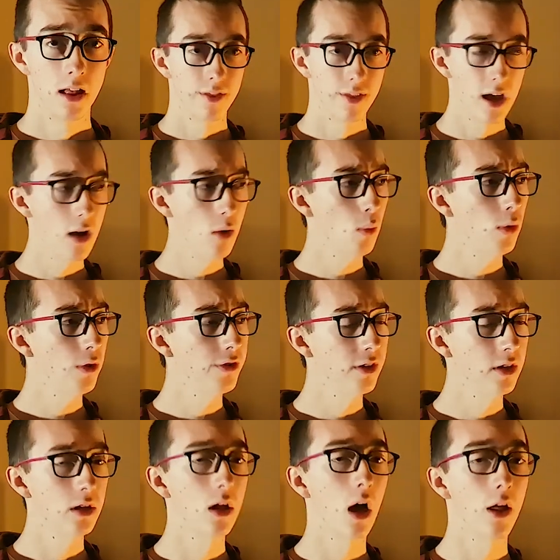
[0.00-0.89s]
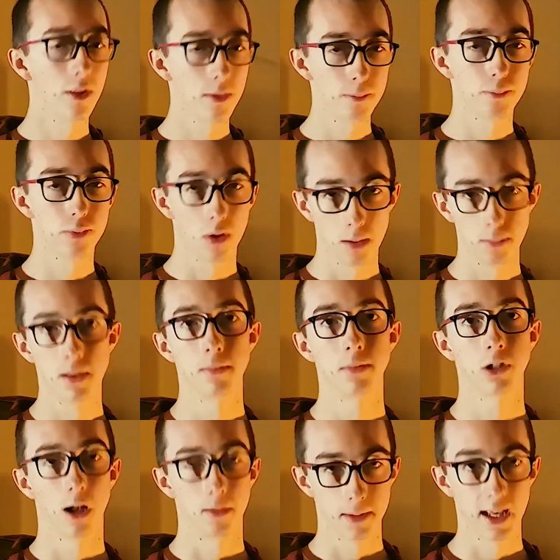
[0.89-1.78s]
there was another
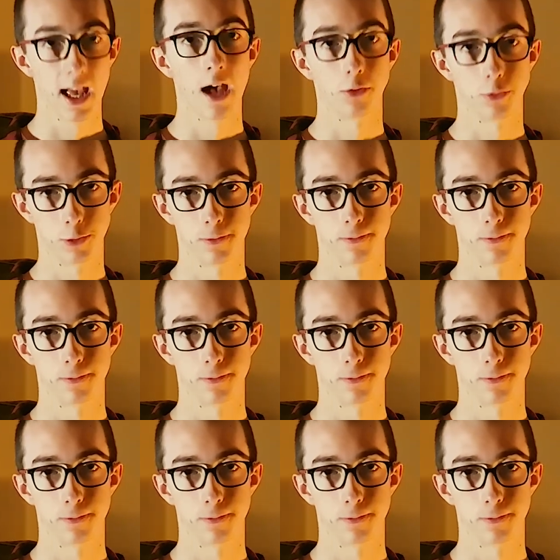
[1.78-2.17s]
problem coming out,